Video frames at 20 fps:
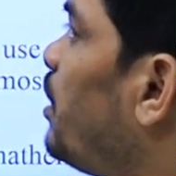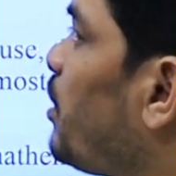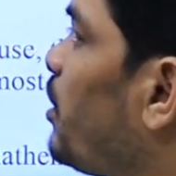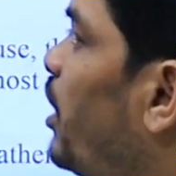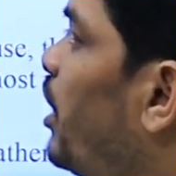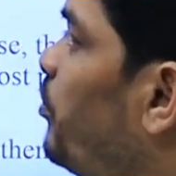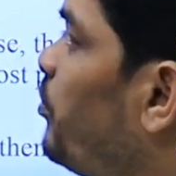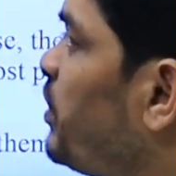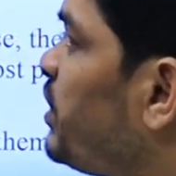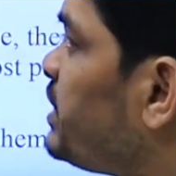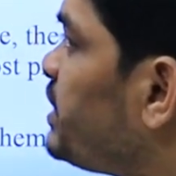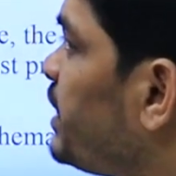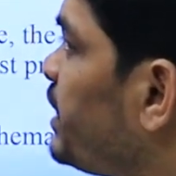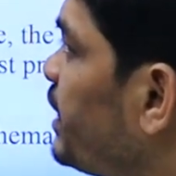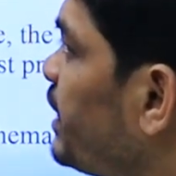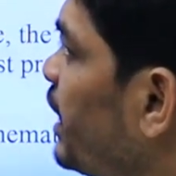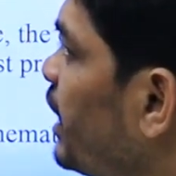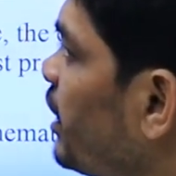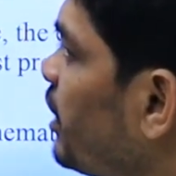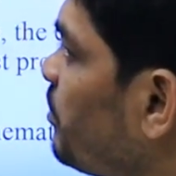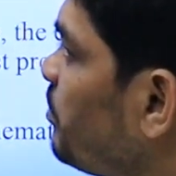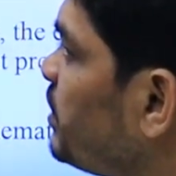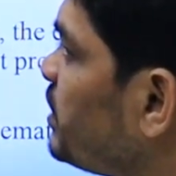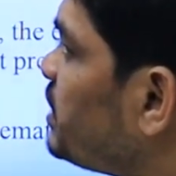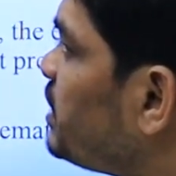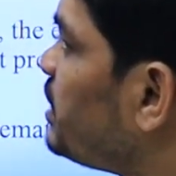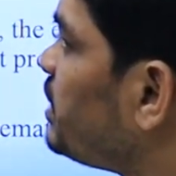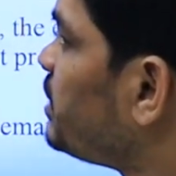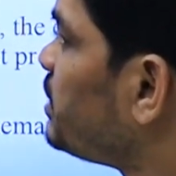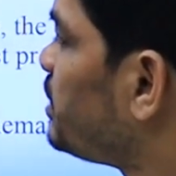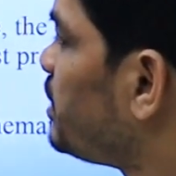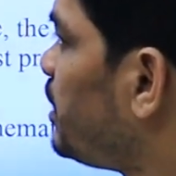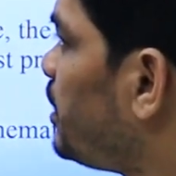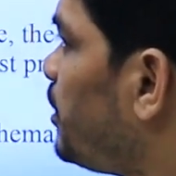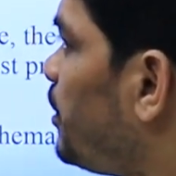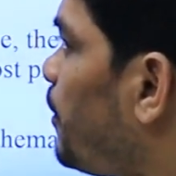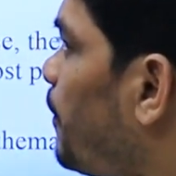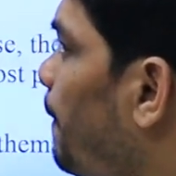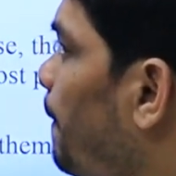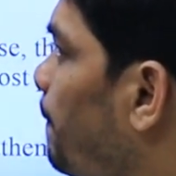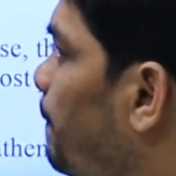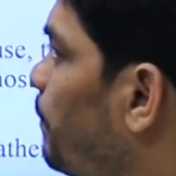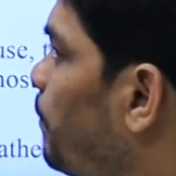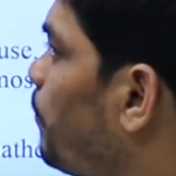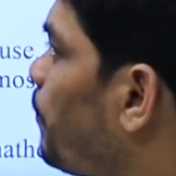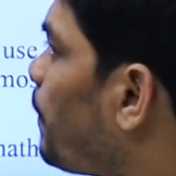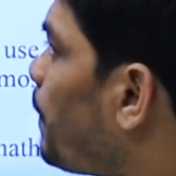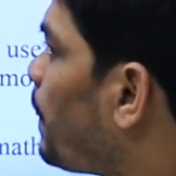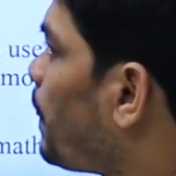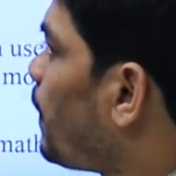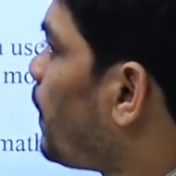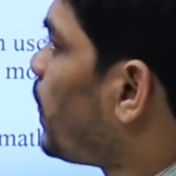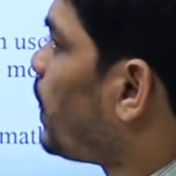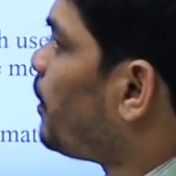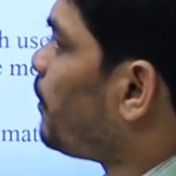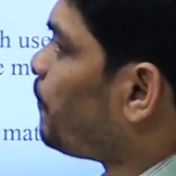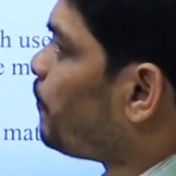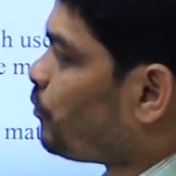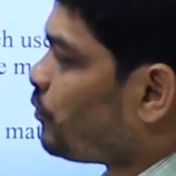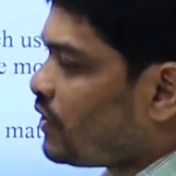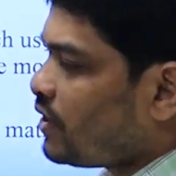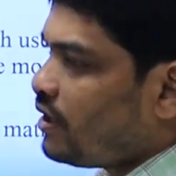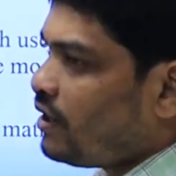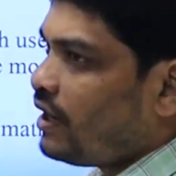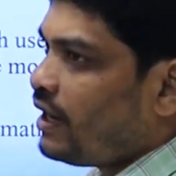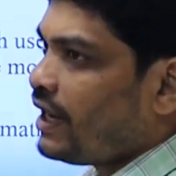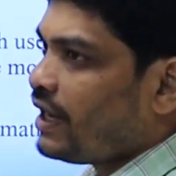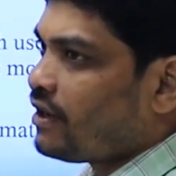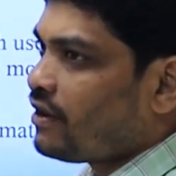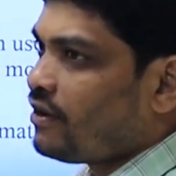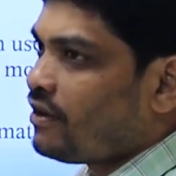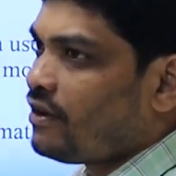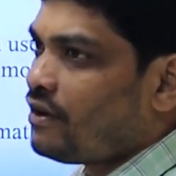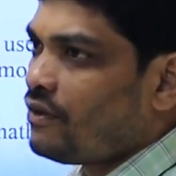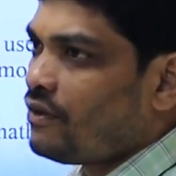Compensating error means it is a like